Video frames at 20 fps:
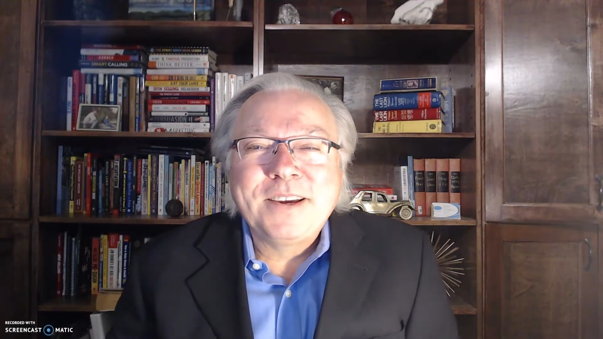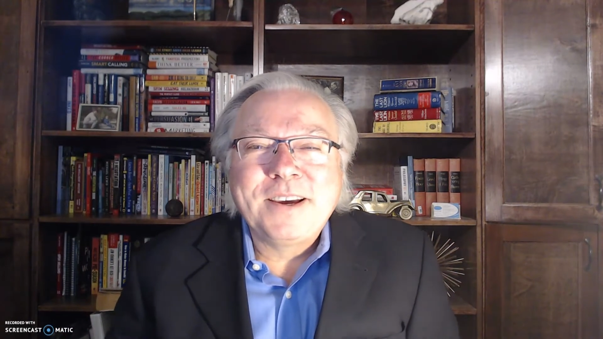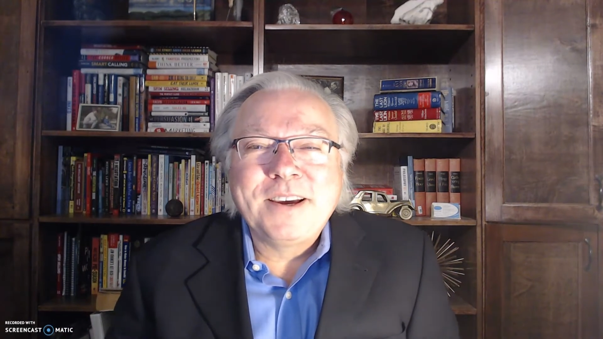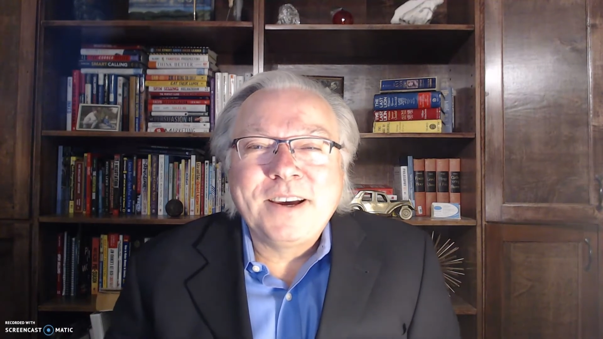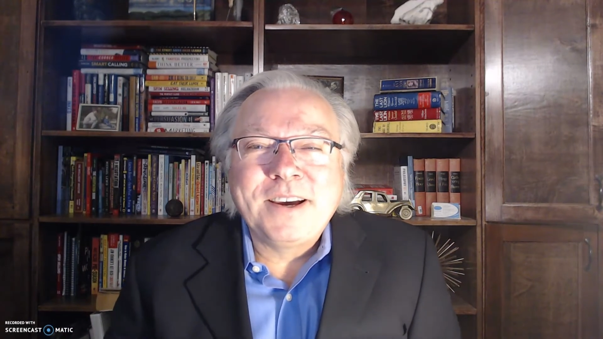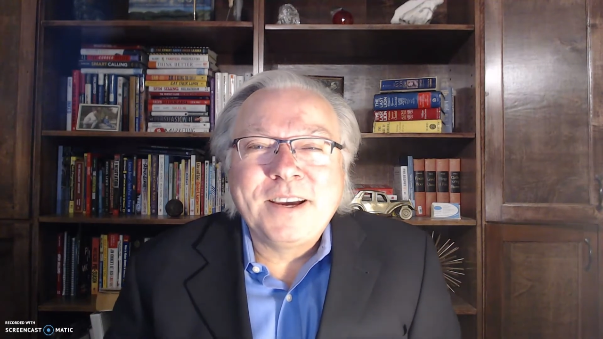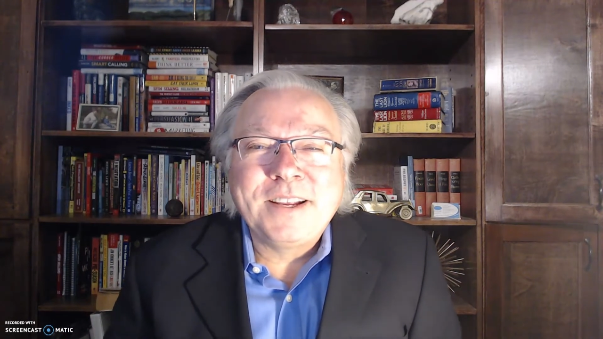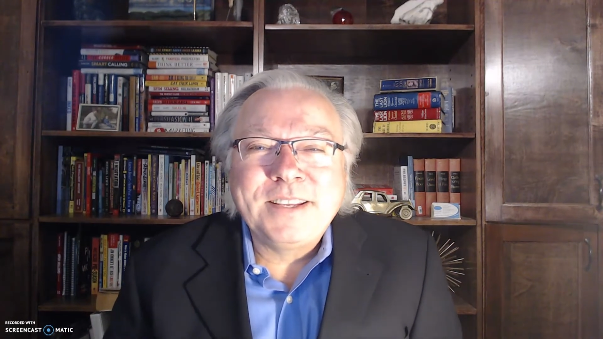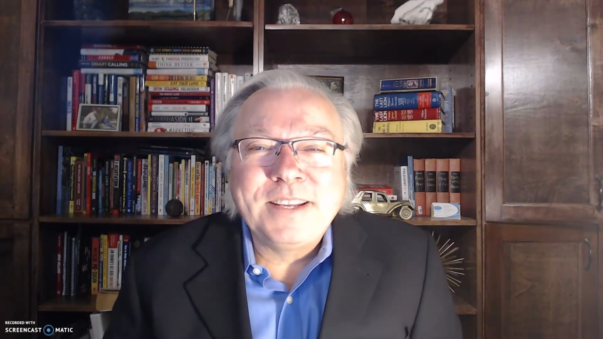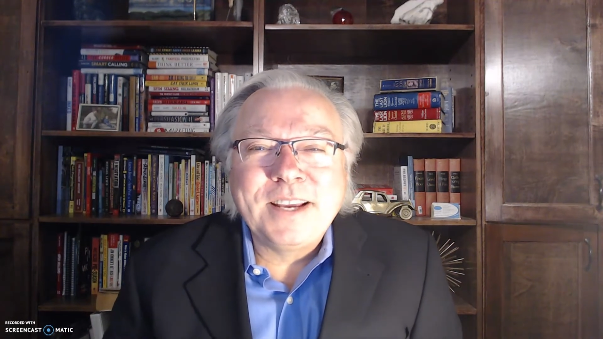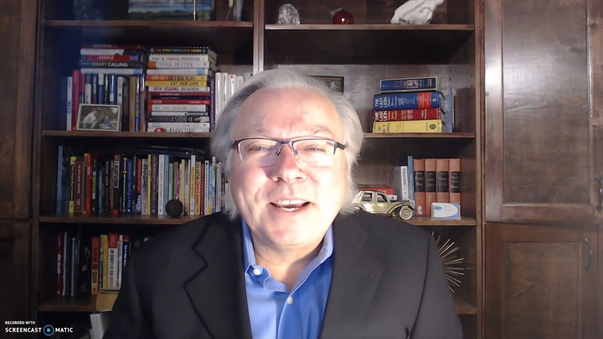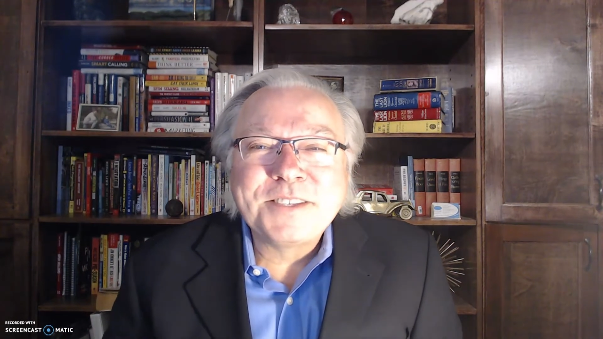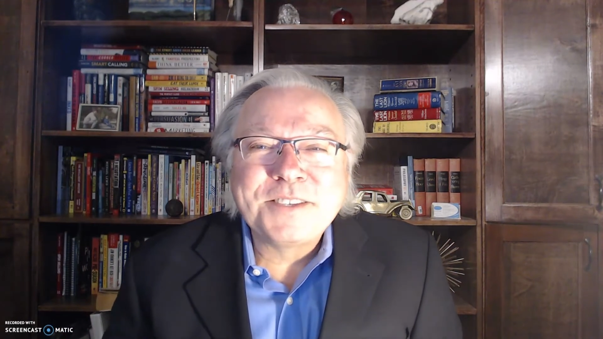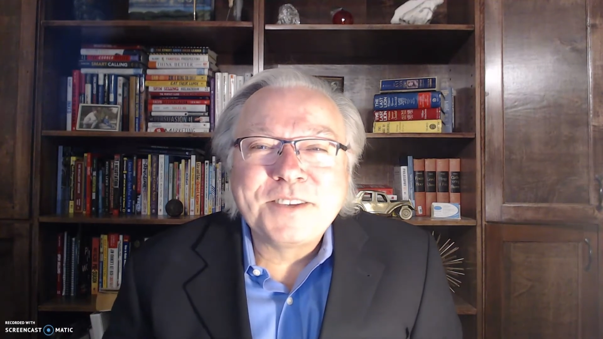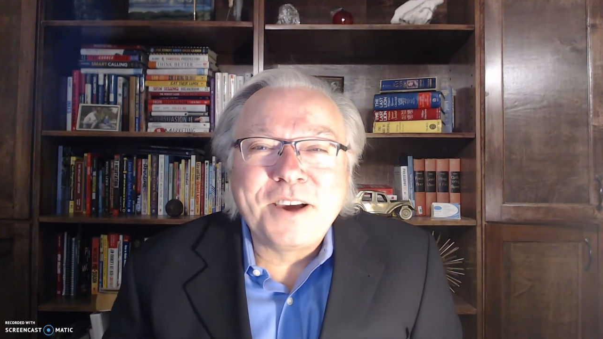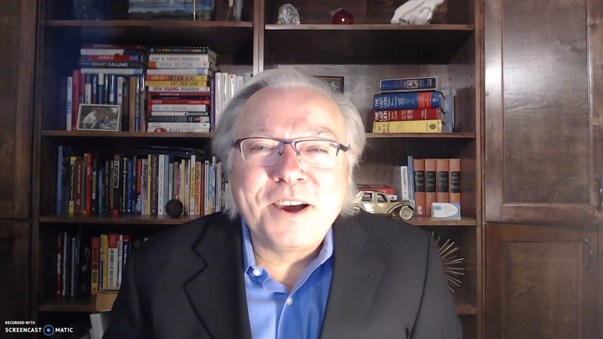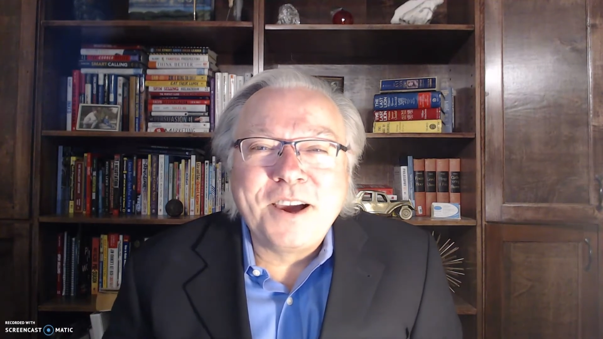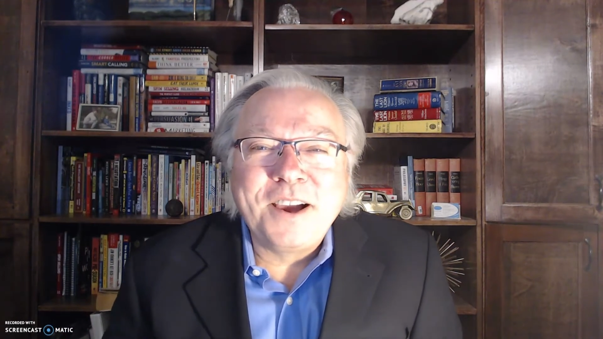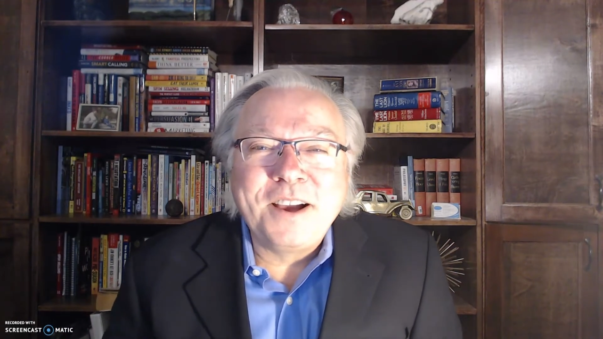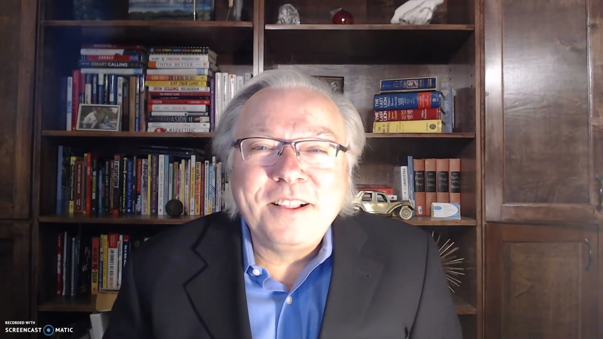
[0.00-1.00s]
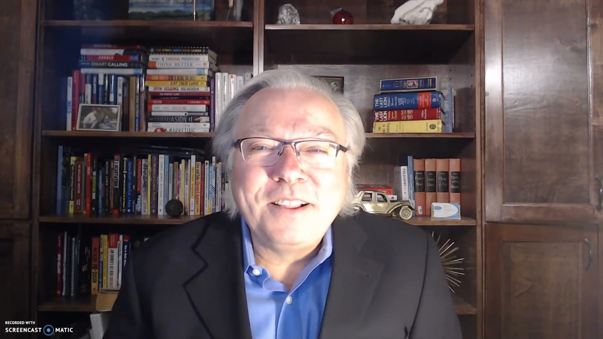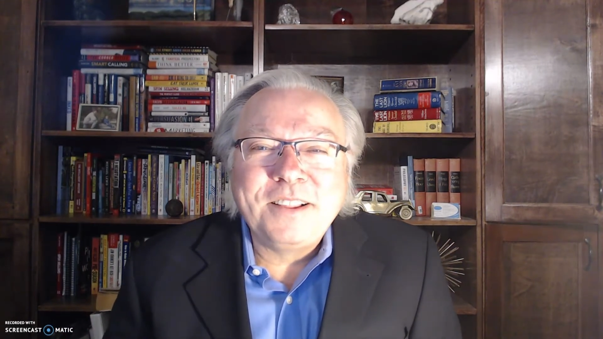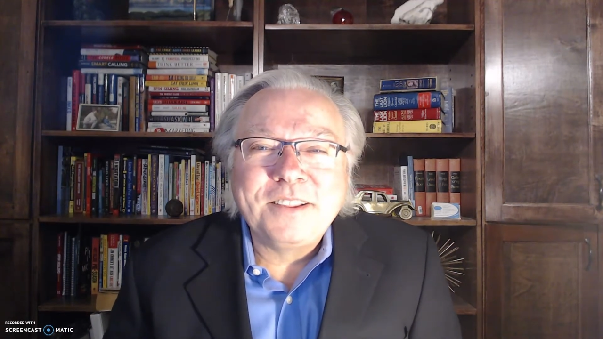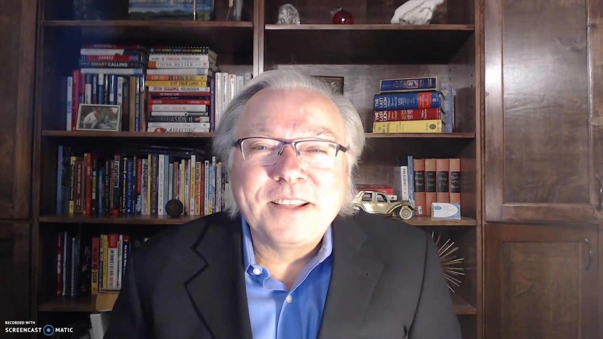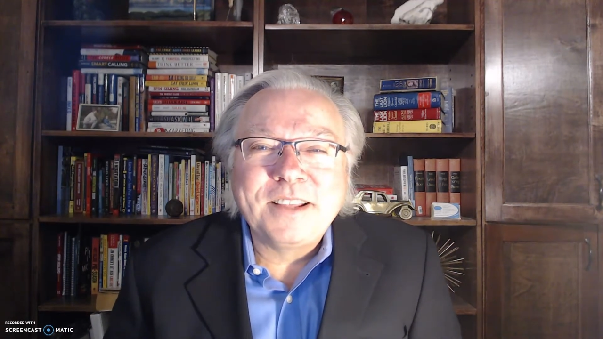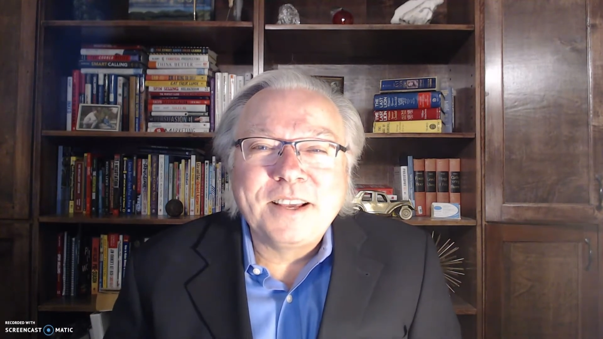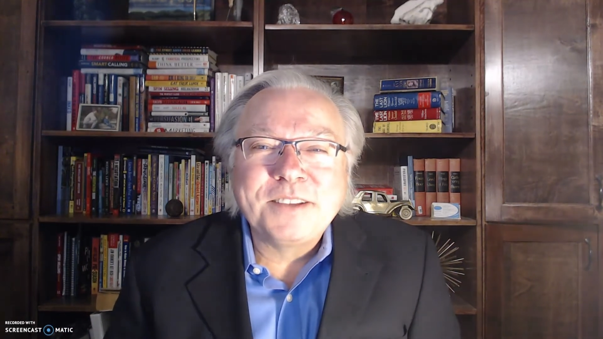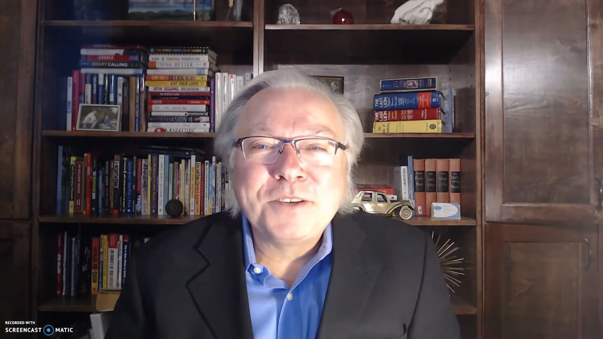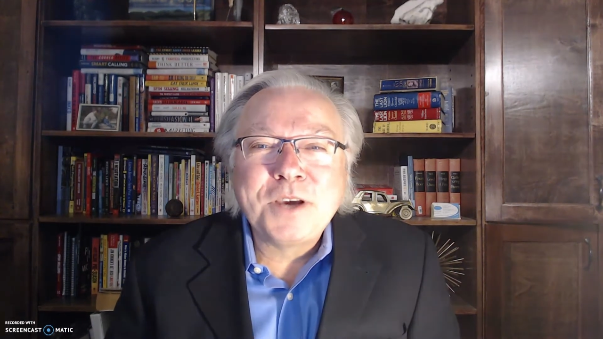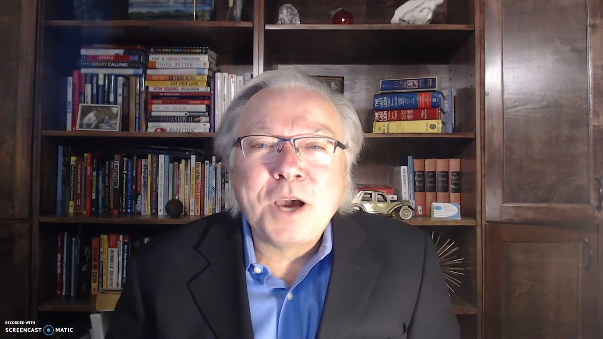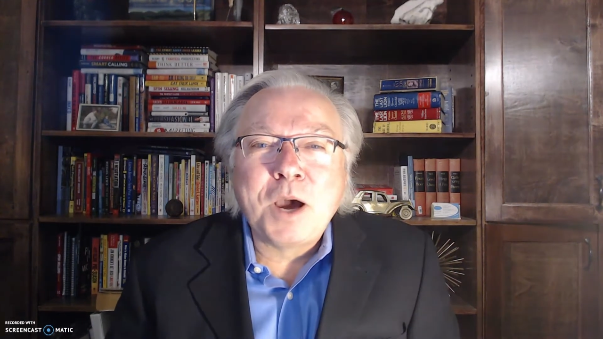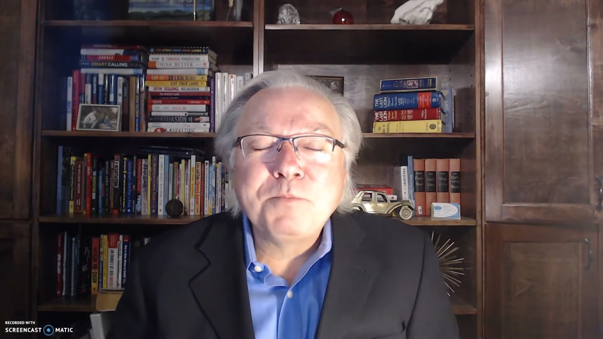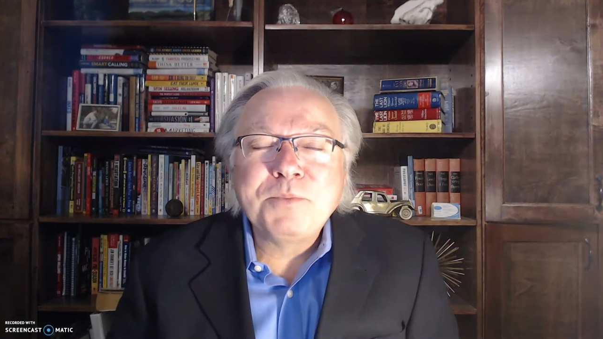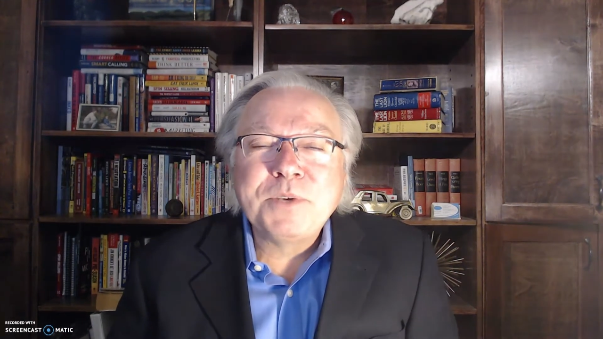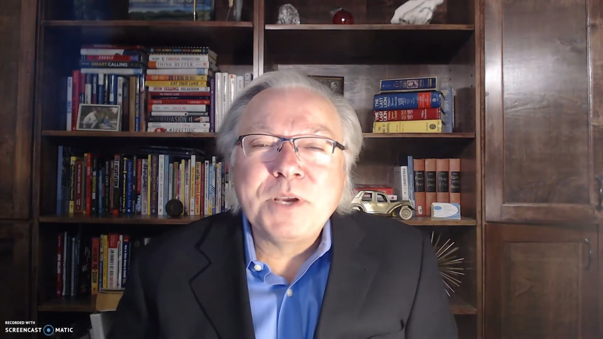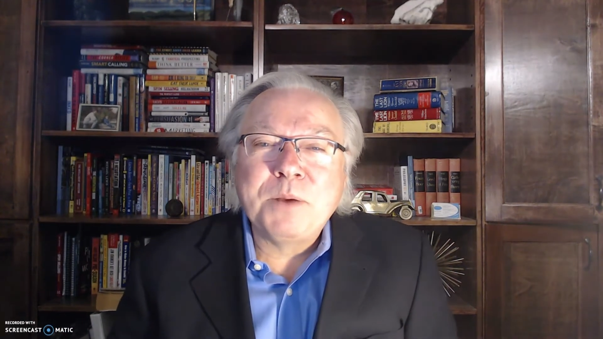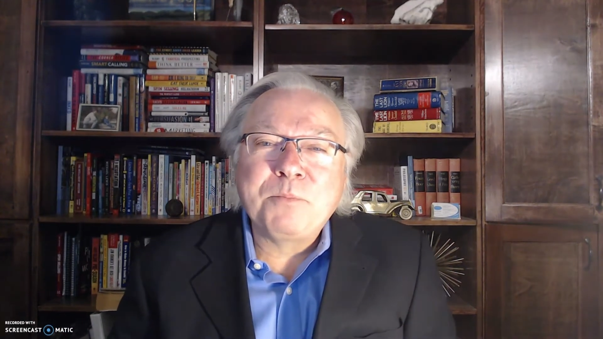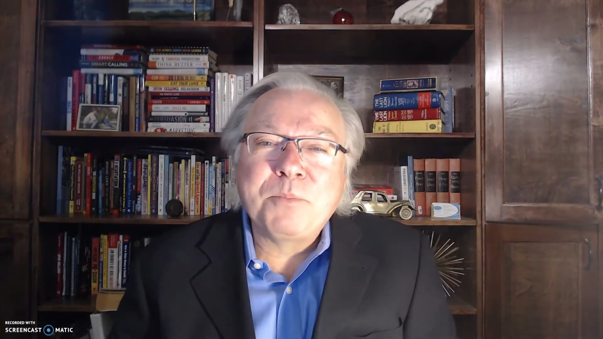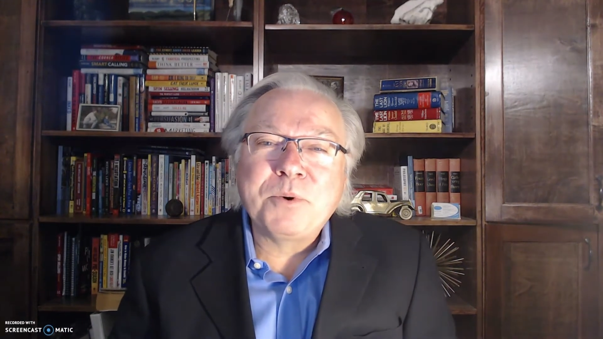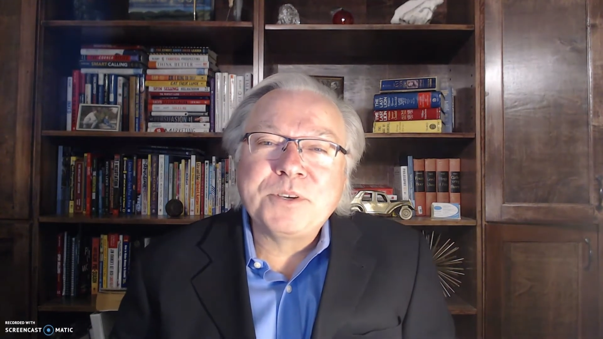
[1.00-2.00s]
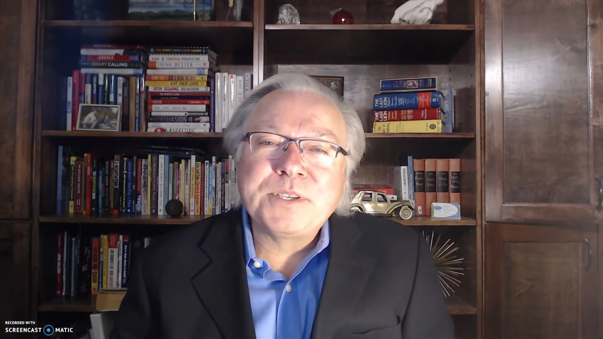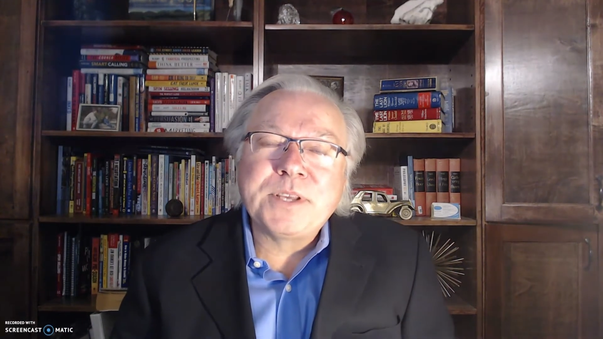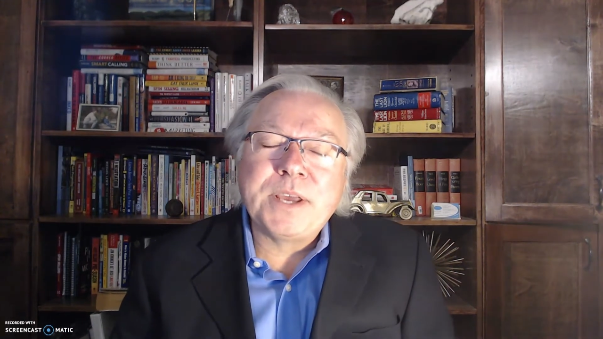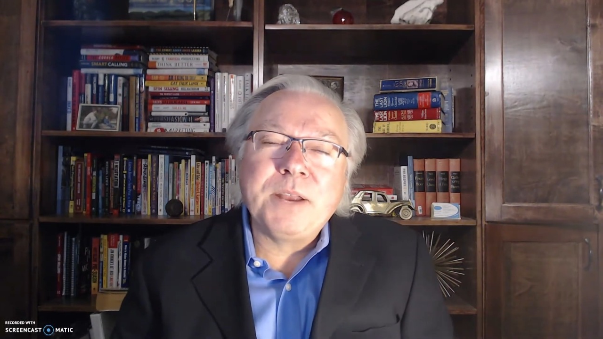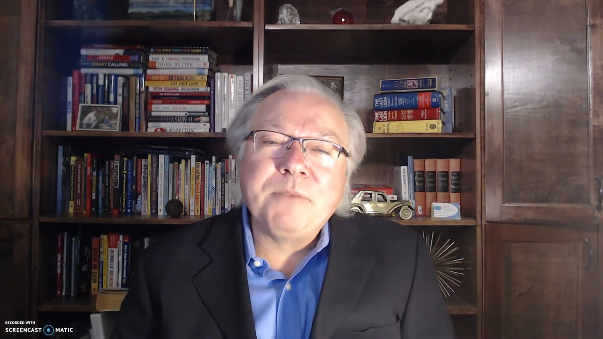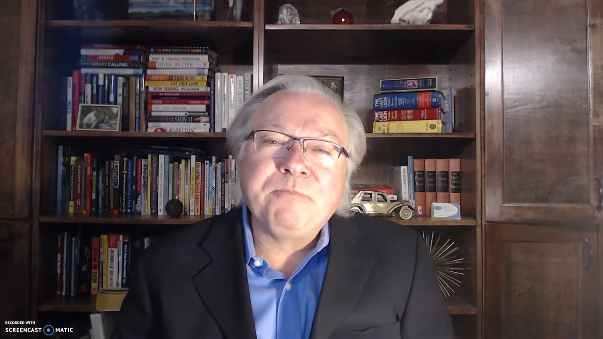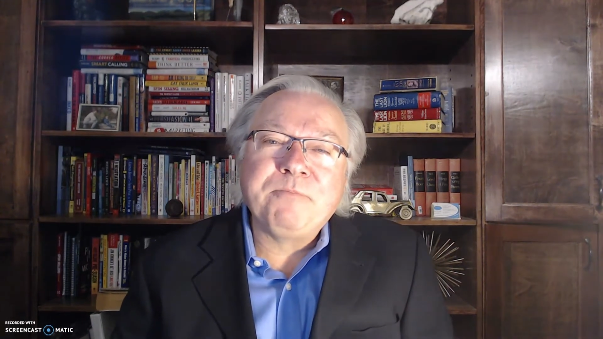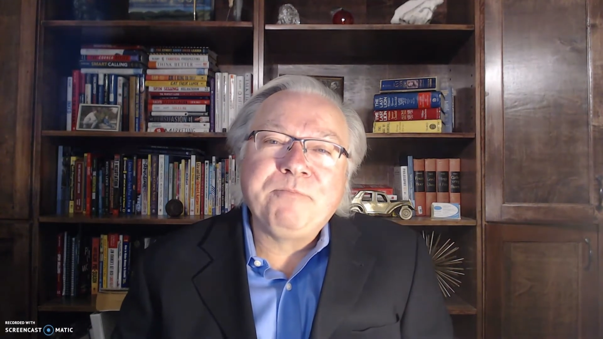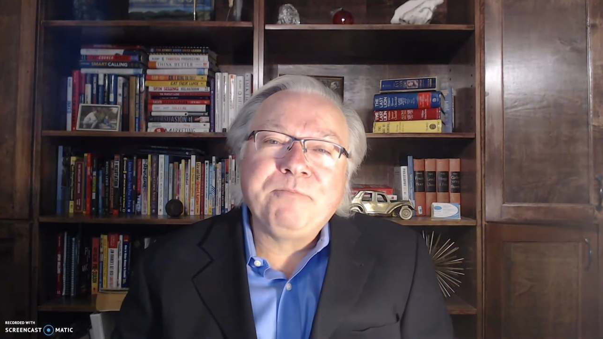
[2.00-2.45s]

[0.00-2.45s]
decile, that top 10%.